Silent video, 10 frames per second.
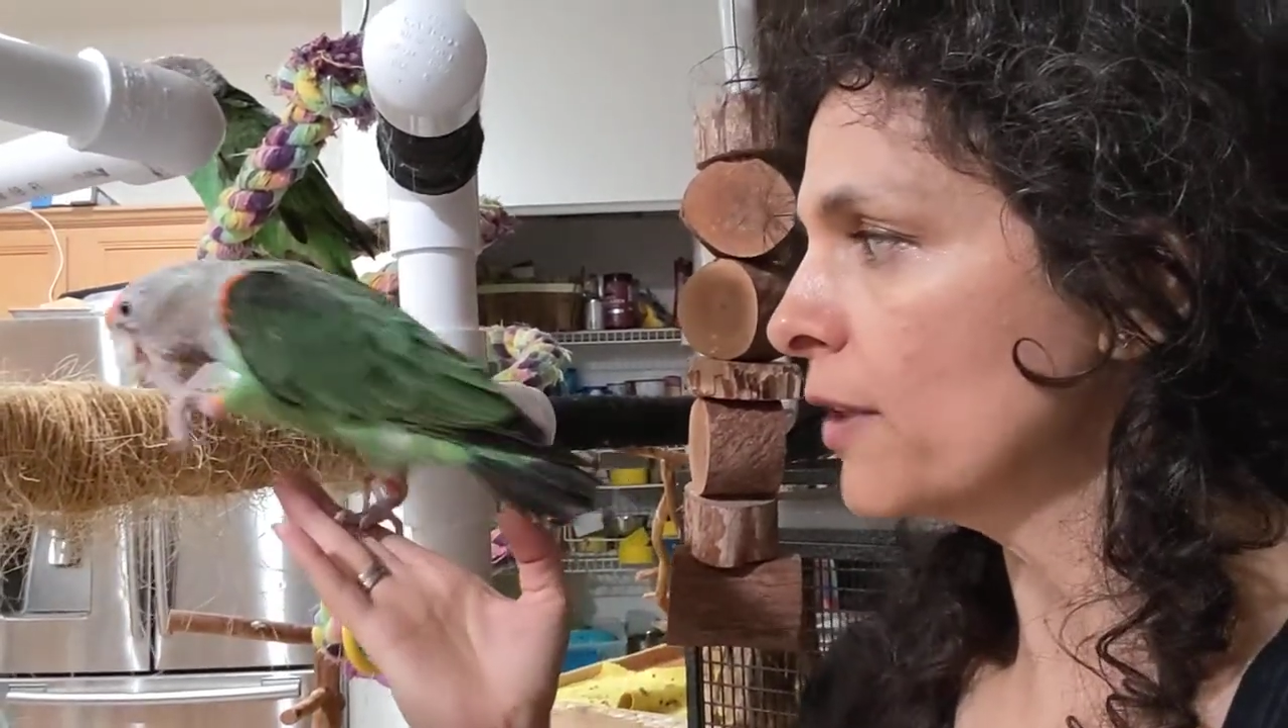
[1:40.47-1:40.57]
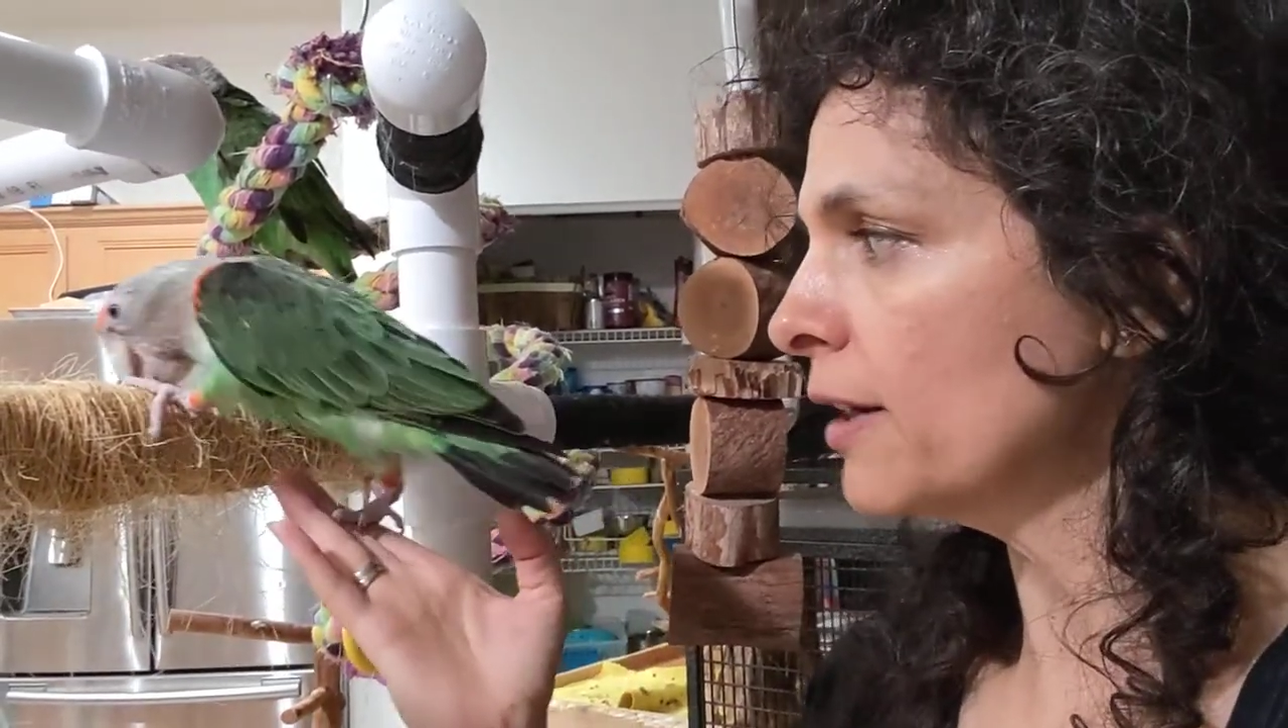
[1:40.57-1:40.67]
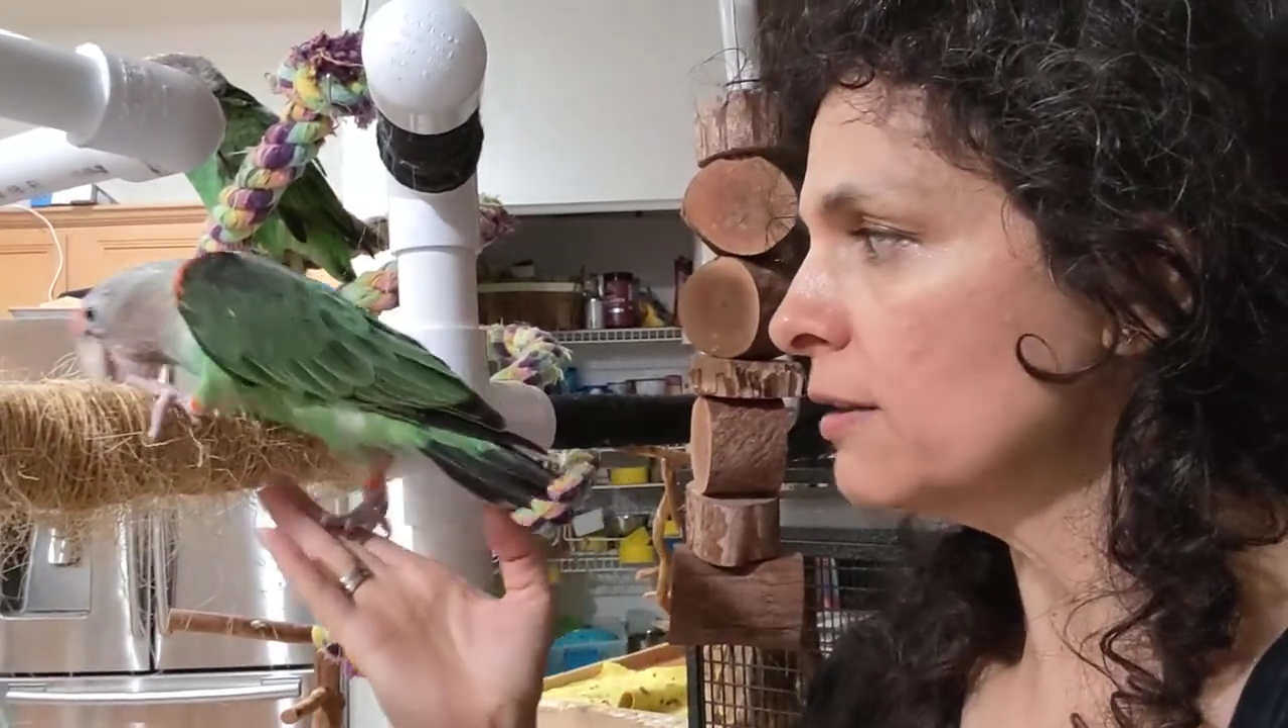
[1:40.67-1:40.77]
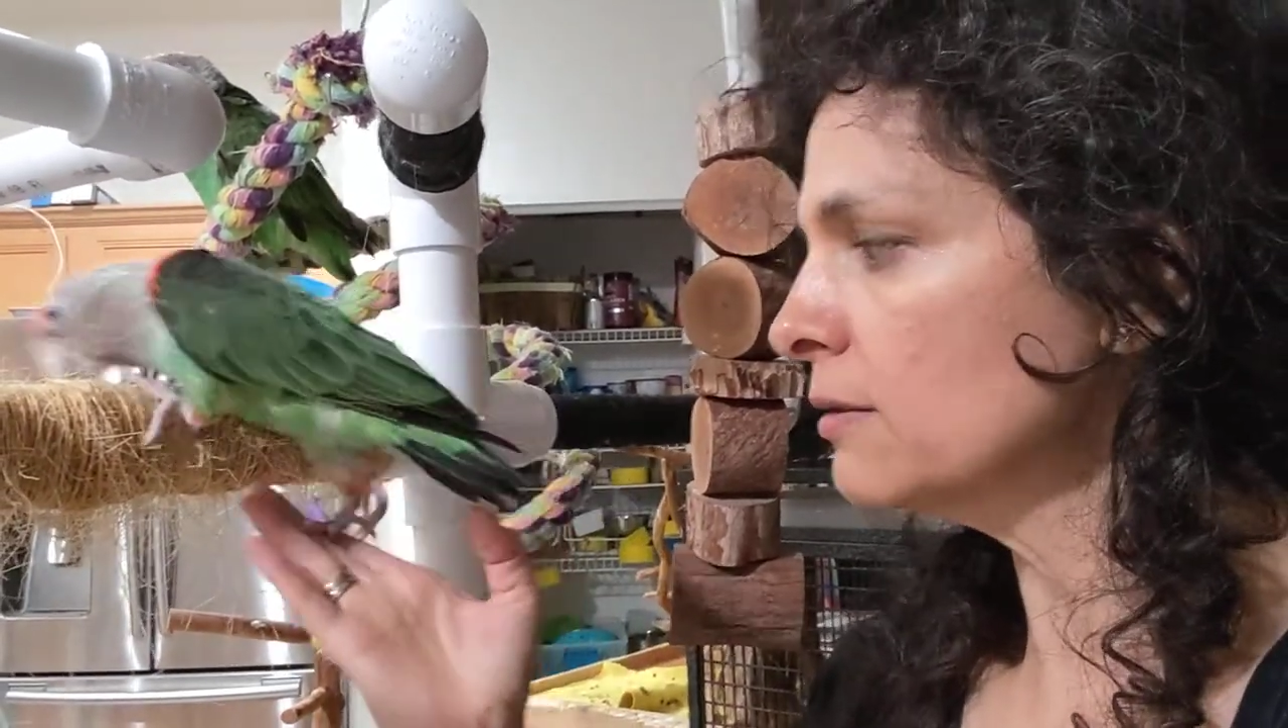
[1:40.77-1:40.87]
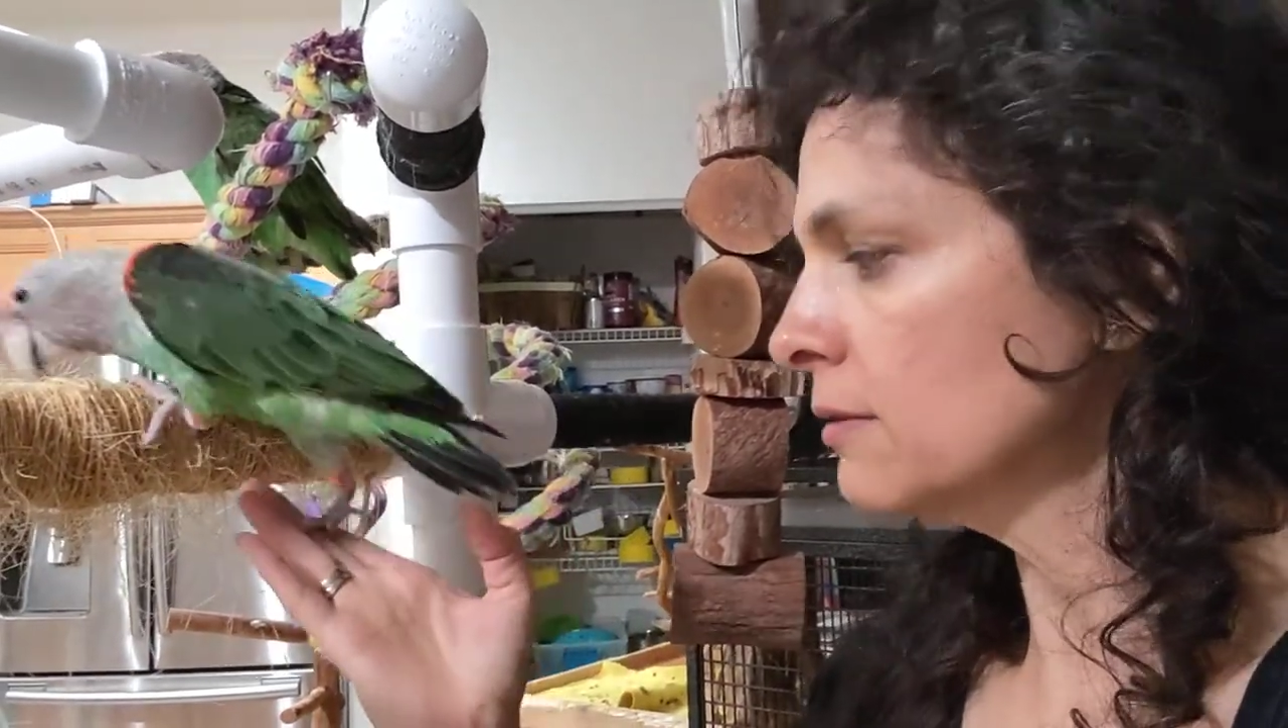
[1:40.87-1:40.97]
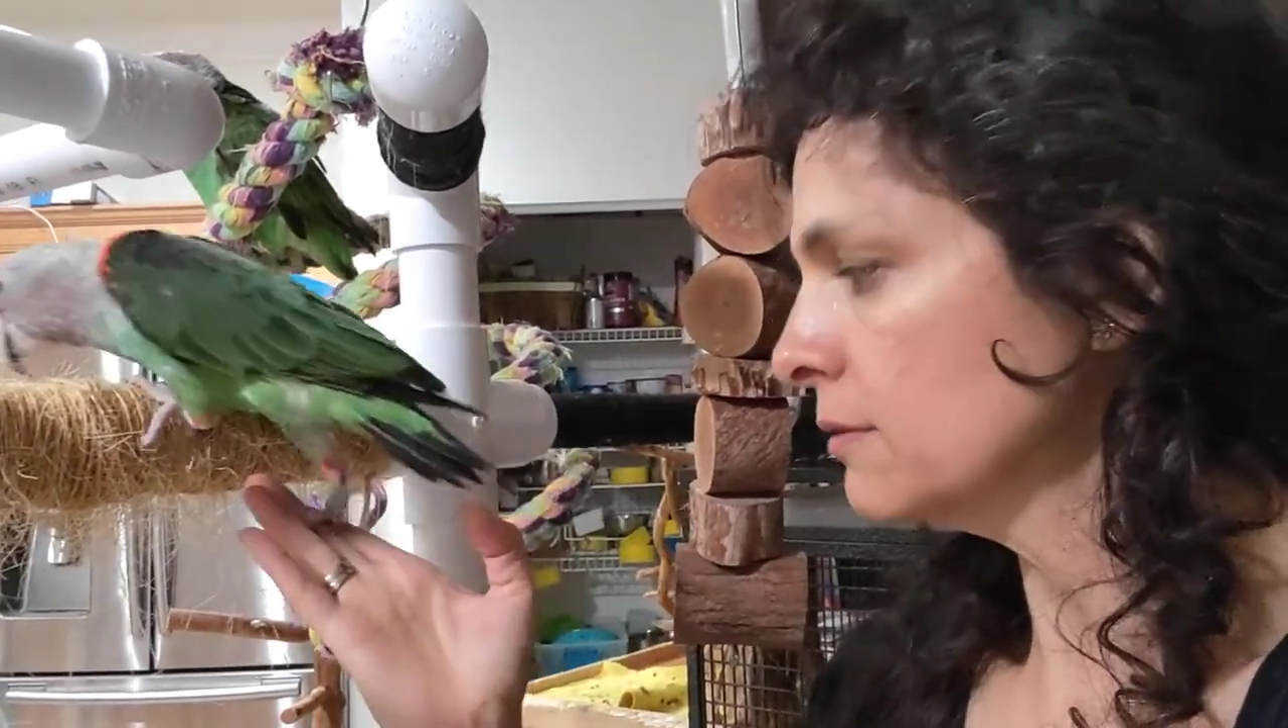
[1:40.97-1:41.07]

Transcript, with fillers: there?